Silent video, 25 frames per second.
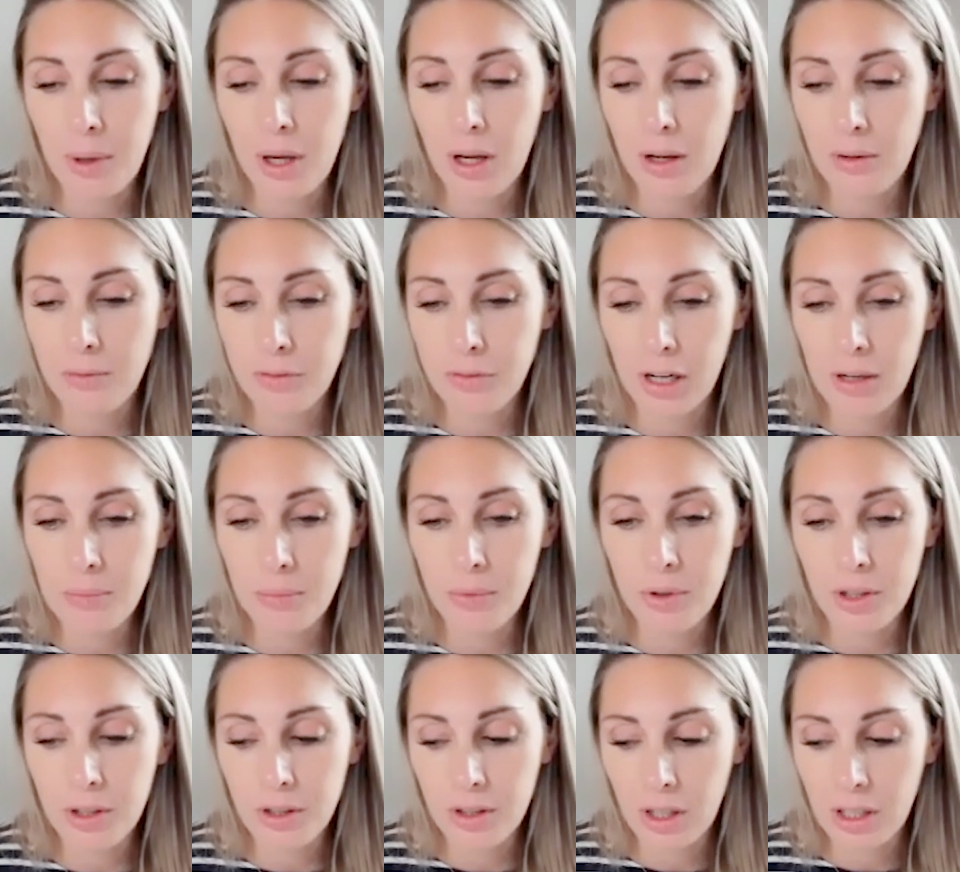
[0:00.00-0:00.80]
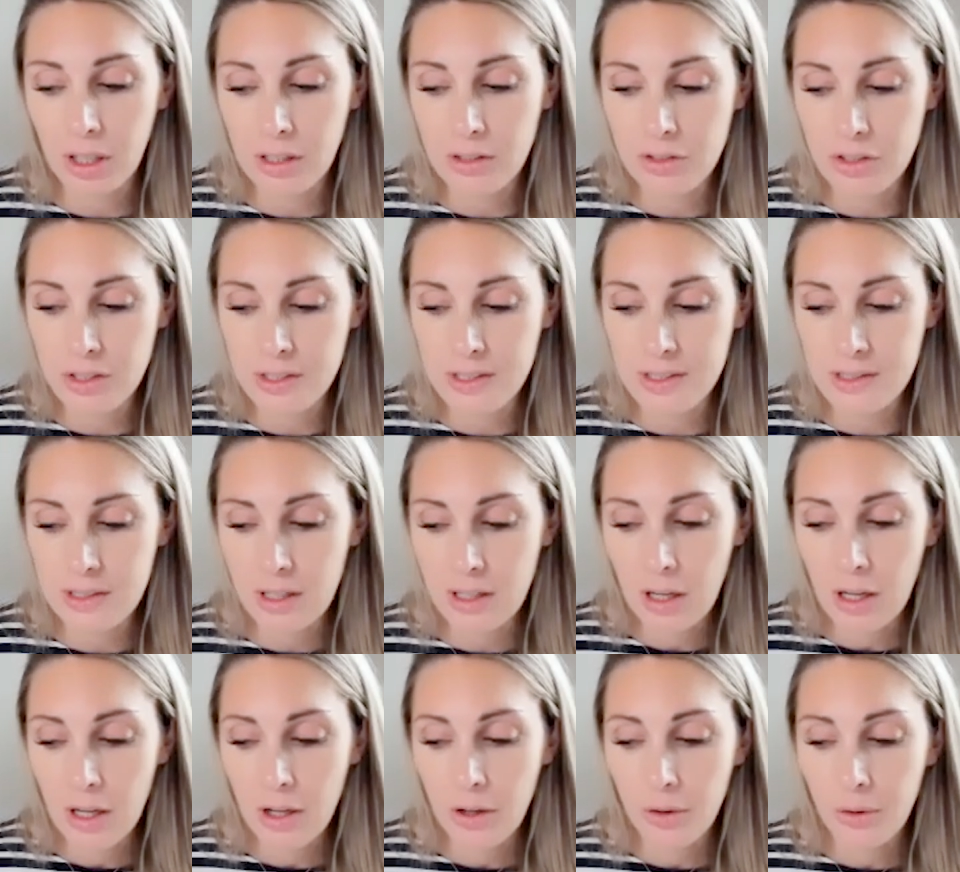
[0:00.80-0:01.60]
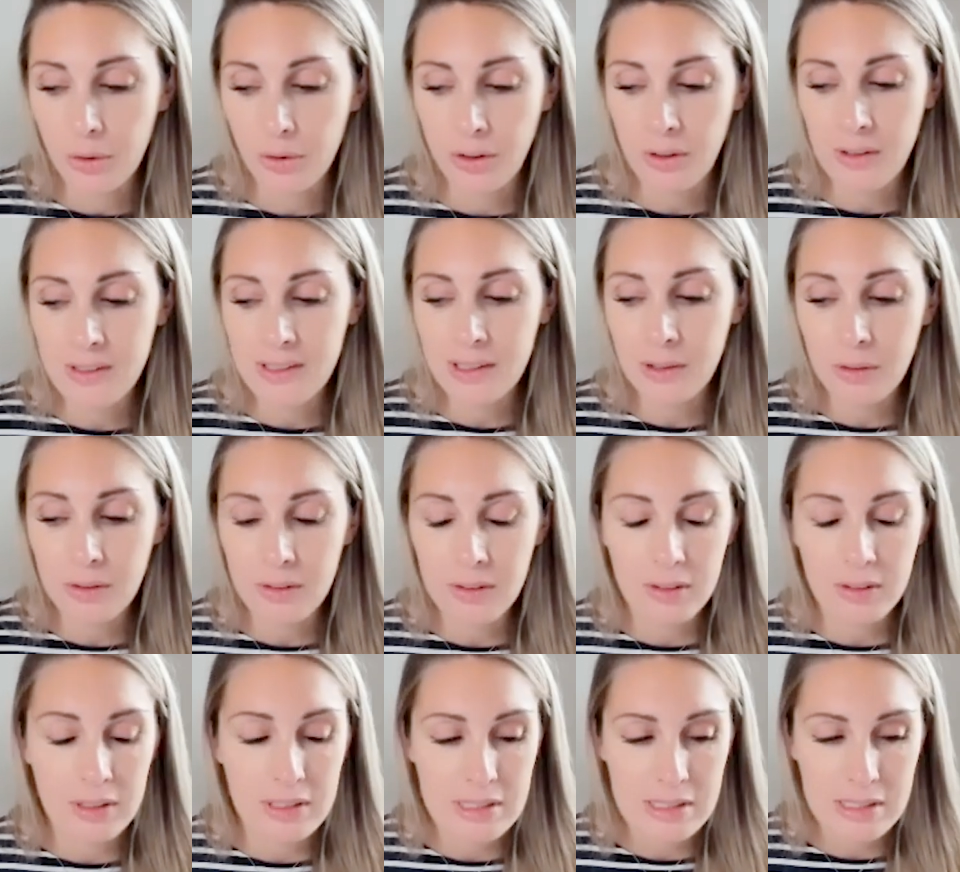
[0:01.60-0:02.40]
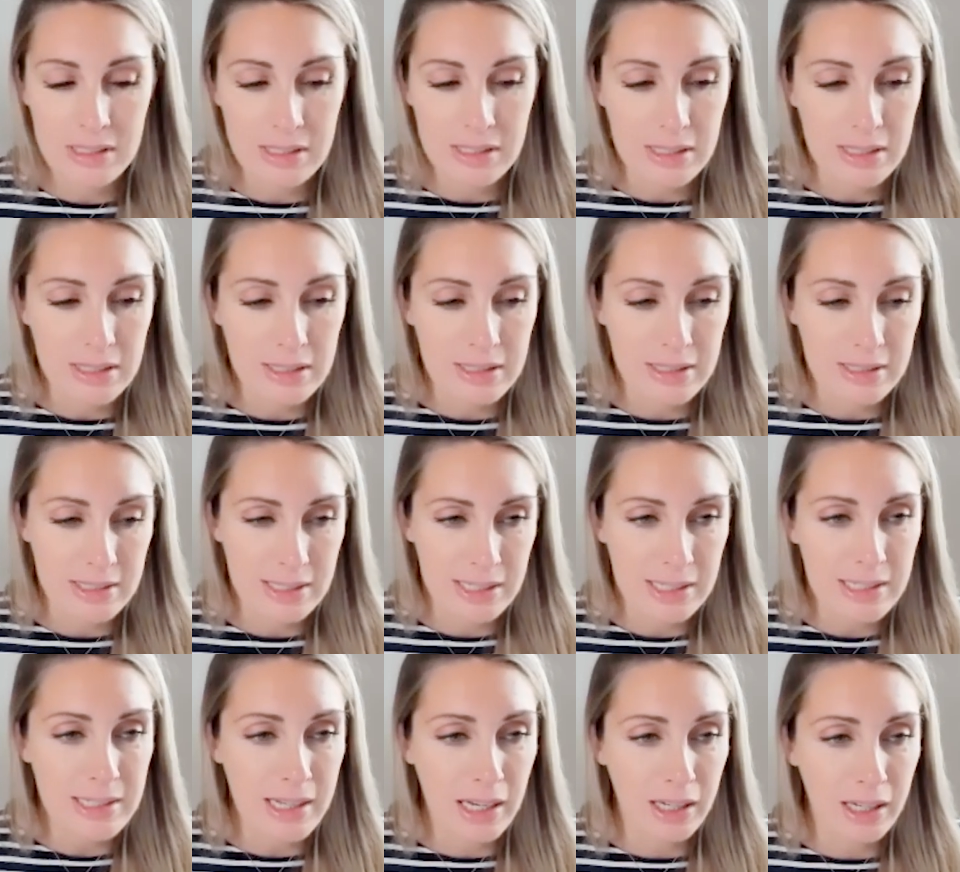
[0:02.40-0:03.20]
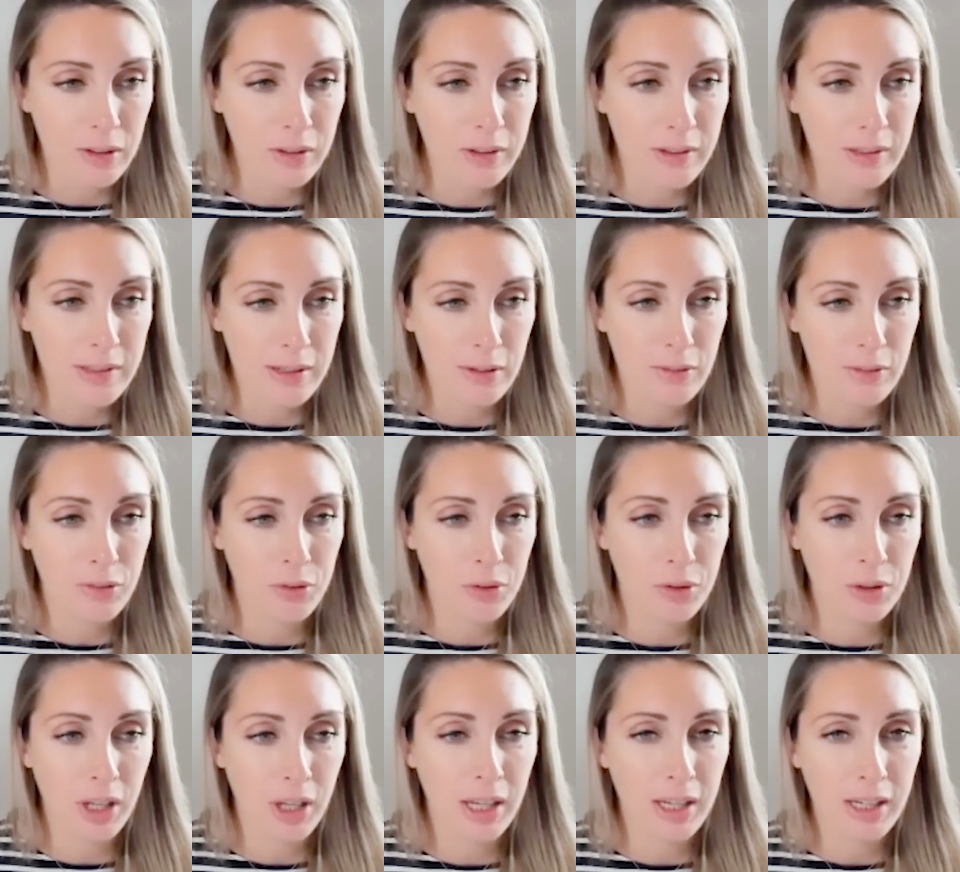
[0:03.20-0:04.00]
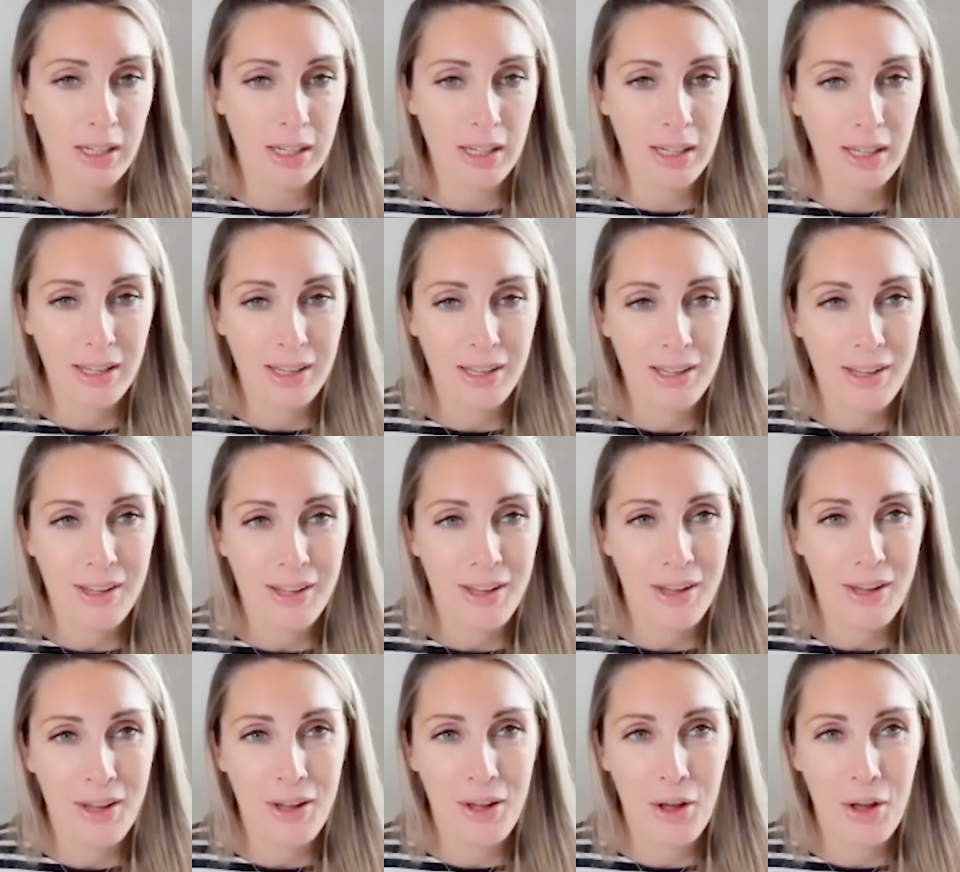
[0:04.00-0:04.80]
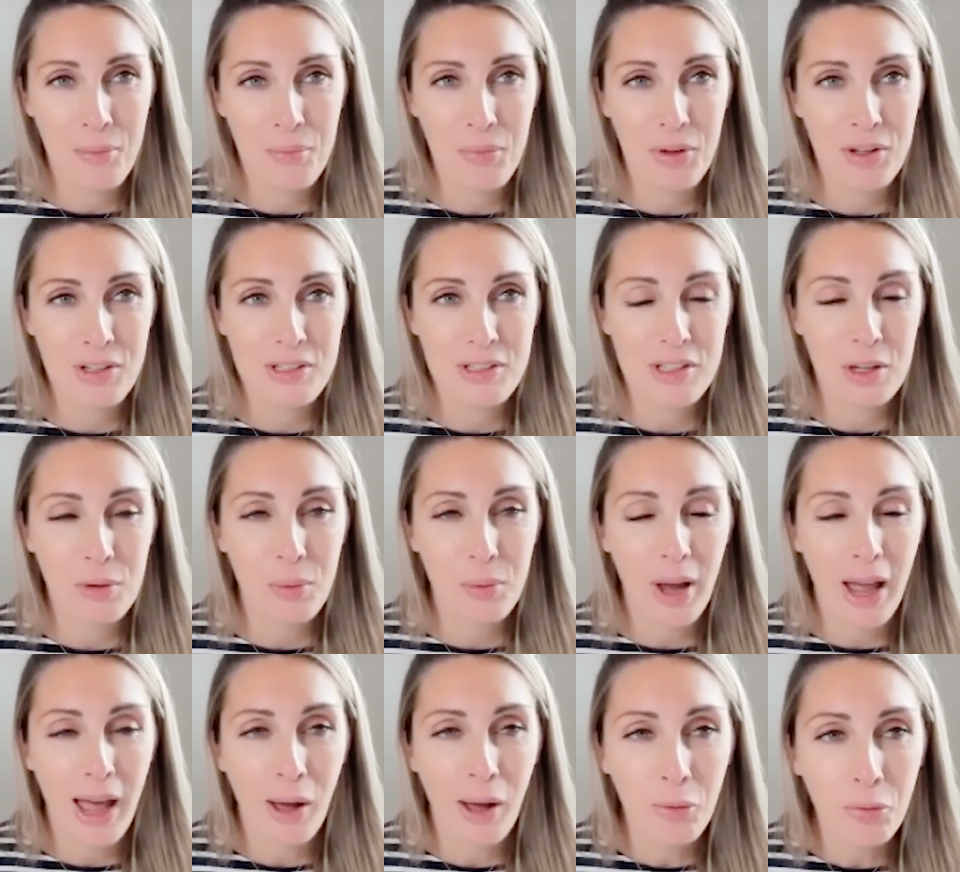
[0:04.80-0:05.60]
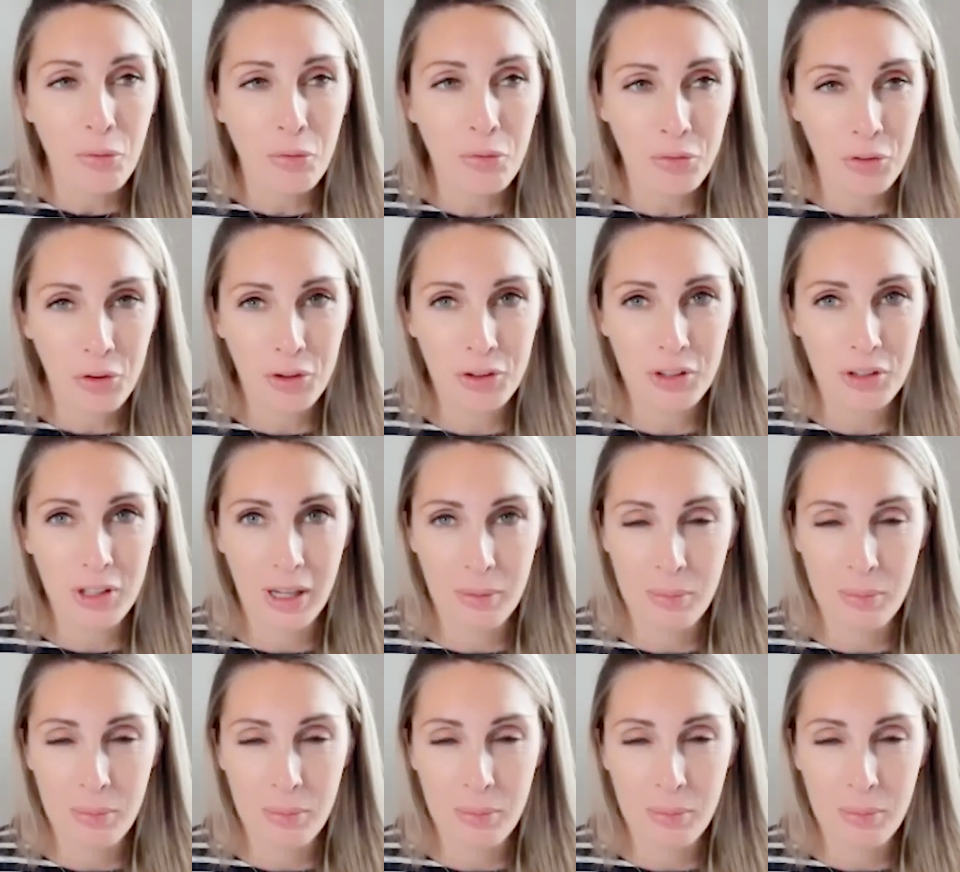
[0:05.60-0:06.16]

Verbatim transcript: part framework and just all those little details. I feel like um are so helpful.